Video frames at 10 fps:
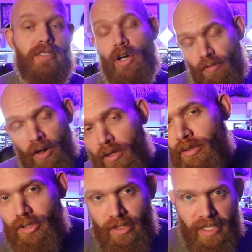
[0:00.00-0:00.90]
Go follow the
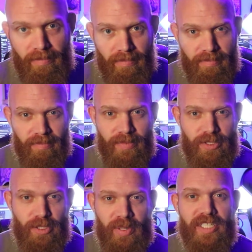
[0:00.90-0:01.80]
stream.
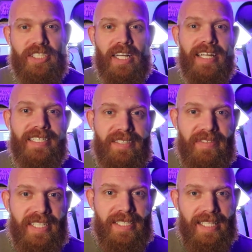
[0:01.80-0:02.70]

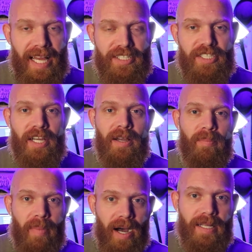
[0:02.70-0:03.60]

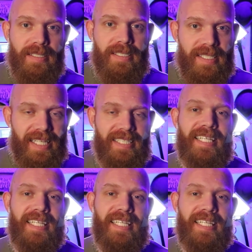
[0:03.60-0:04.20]
Twitch.tv/mod6.